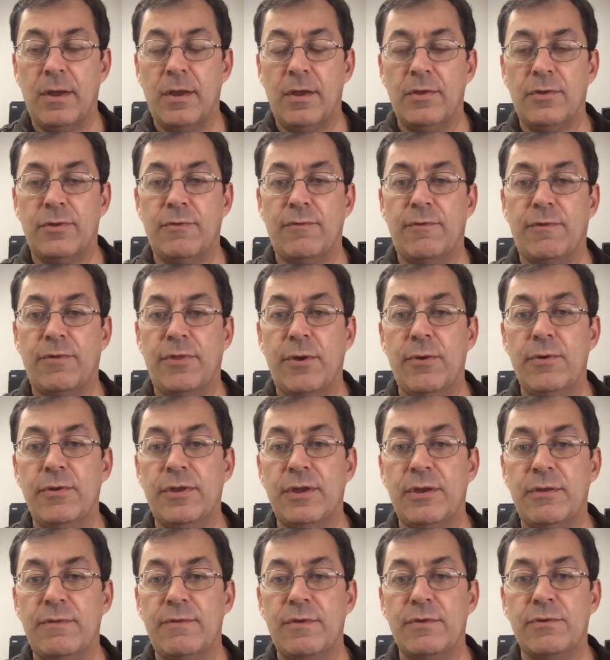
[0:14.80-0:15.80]
So for those
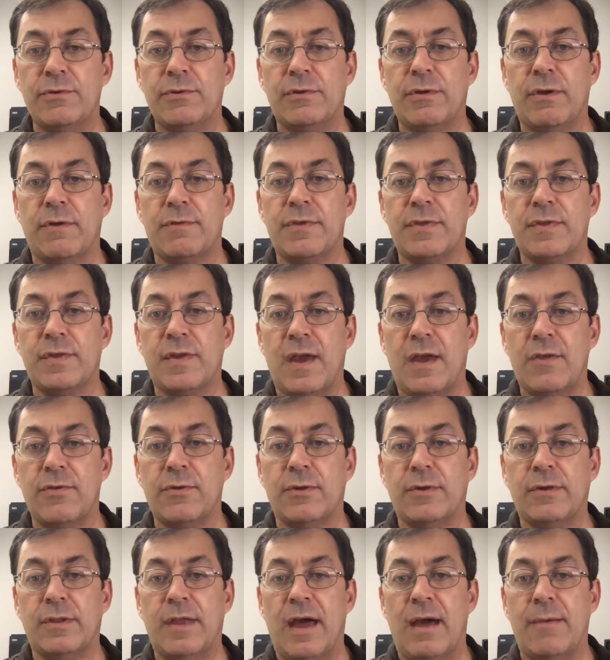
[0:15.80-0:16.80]
individuals who have
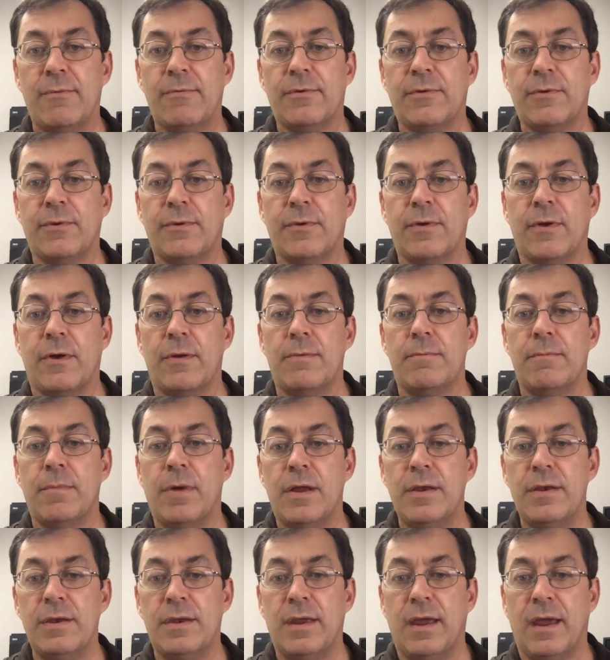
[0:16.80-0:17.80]
scheduled laboratory on
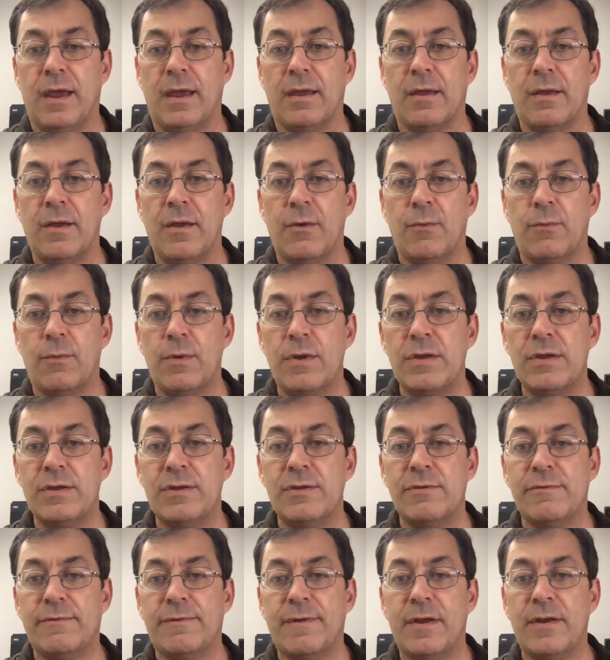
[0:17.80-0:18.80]
Monday, we
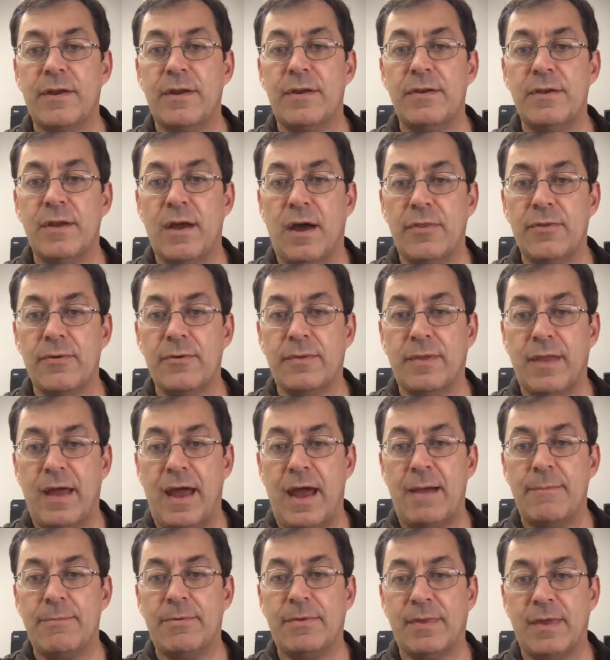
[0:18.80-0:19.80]
need you to find another
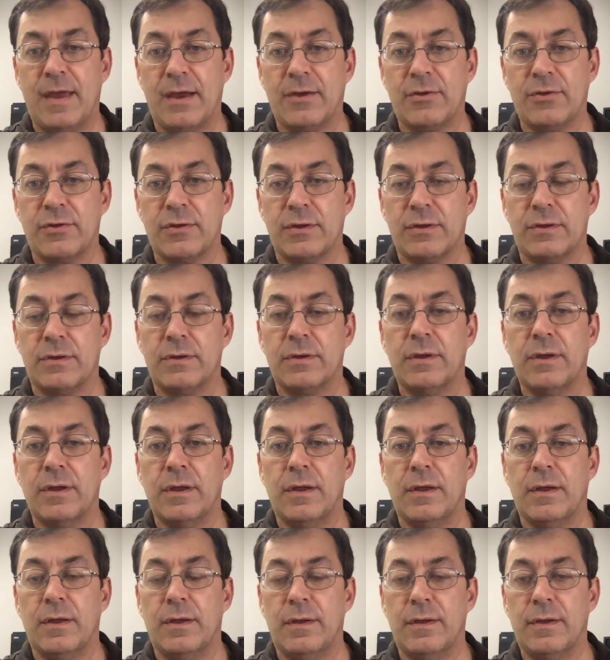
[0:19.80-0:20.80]
lab section
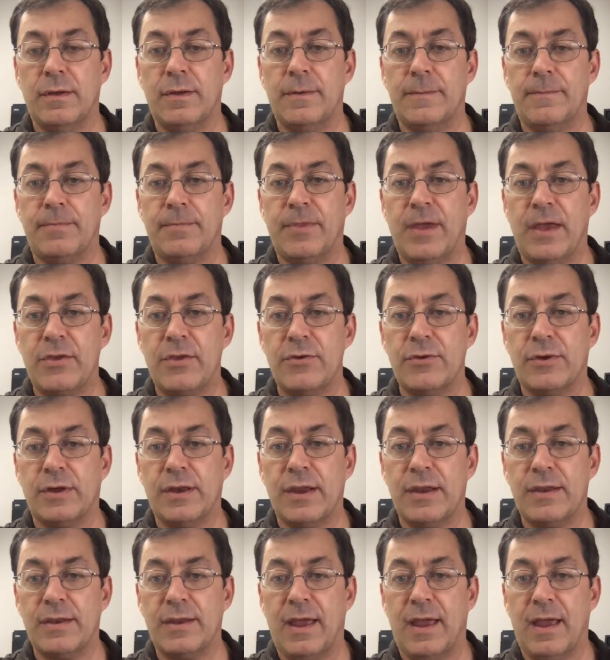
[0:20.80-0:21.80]
that you
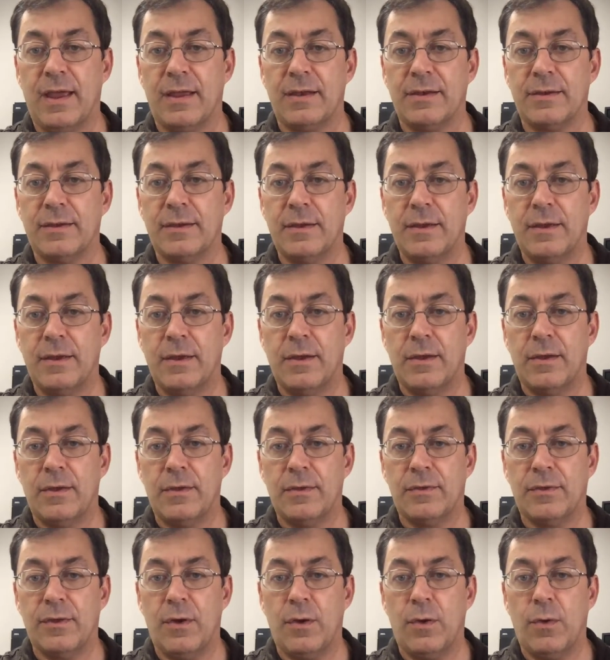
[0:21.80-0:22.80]
can attend.
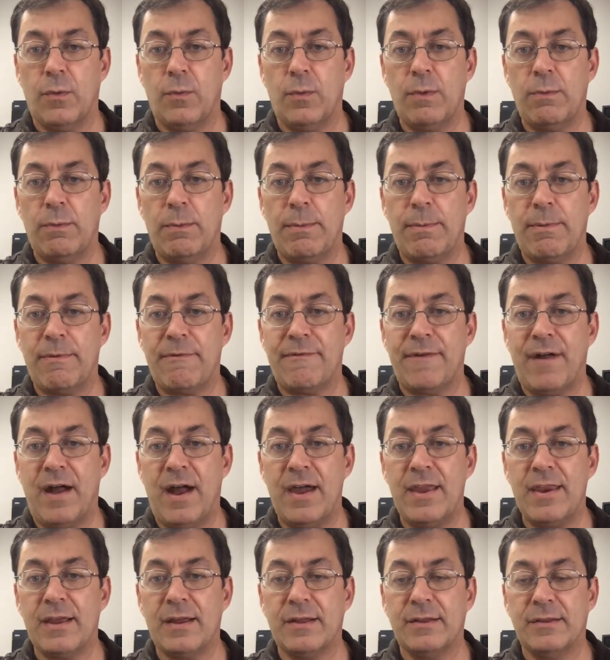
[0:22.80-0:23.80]
So we will be
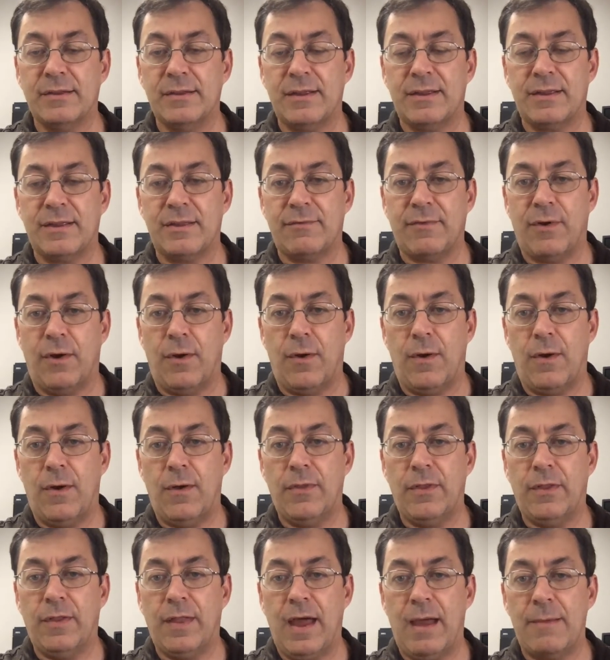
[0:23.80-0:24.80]
providing a list of
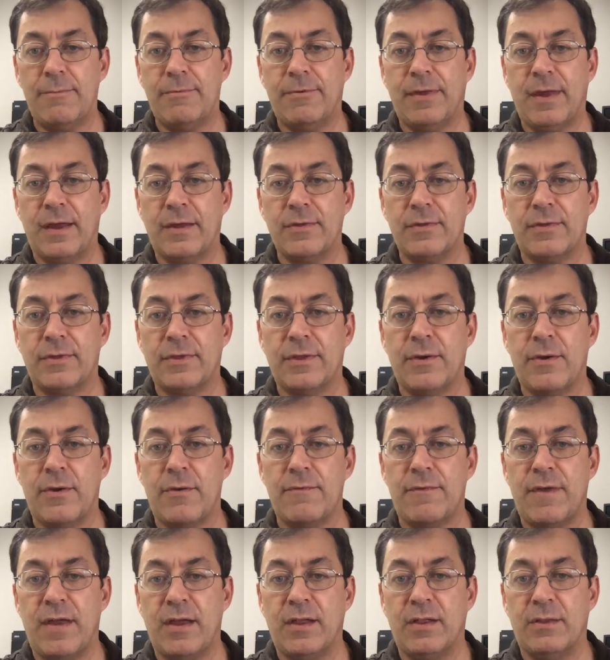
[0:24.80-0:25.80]
all the lab sections that are
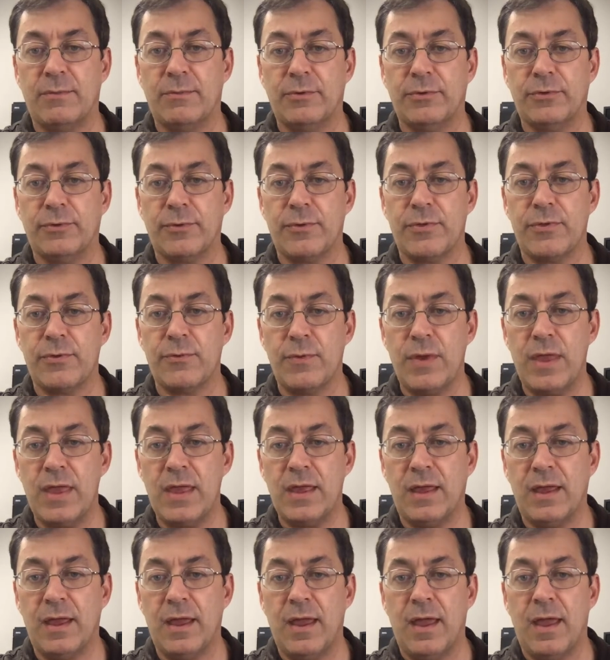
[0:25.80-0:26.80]
available during the
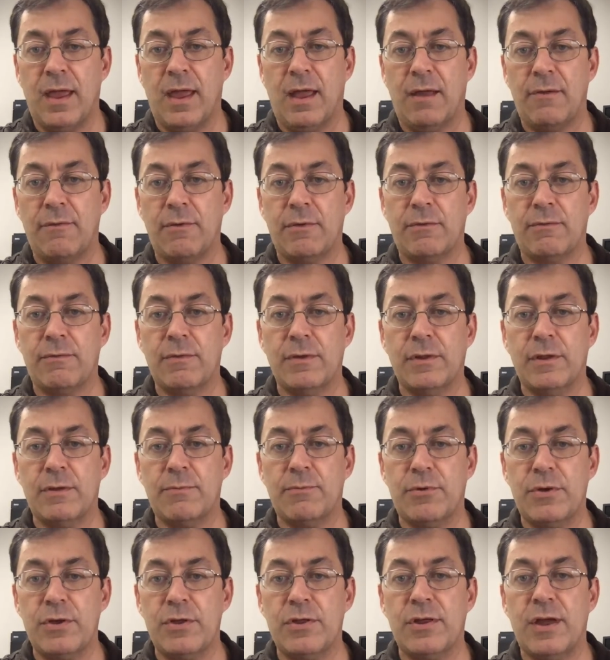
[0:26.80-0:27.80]
week, and we would really
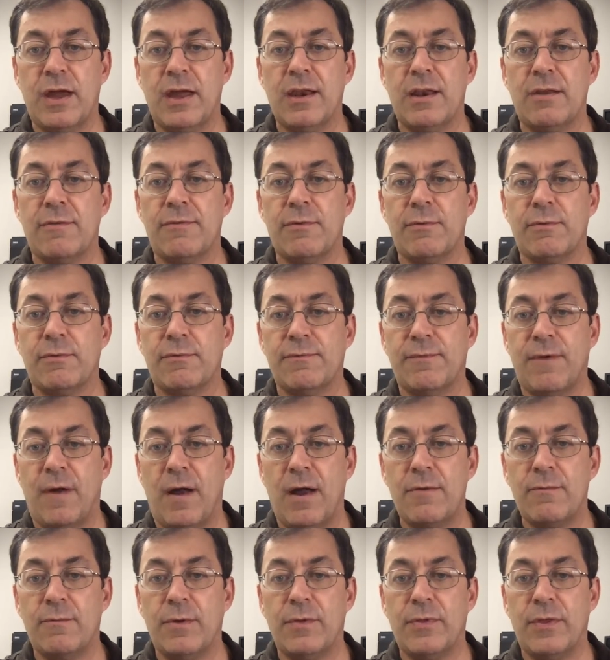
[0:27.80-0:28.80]
appreciate it if you would
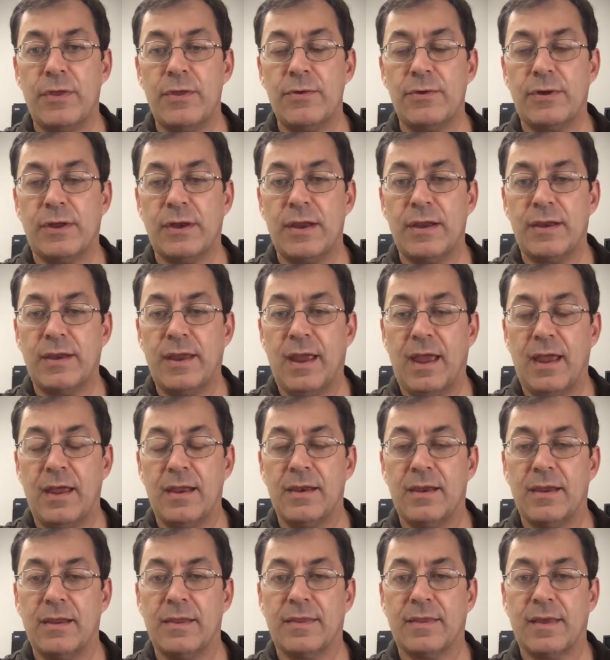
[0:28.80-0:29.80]
find one that you can
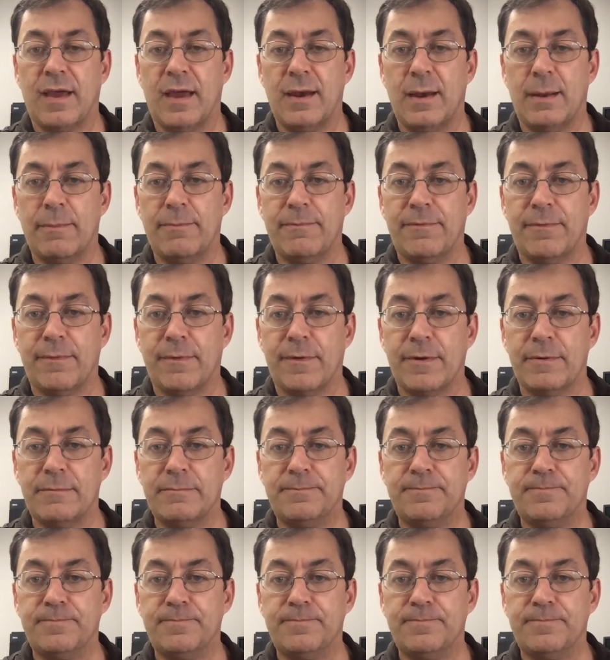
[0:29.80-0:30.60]
attend and sign up for it.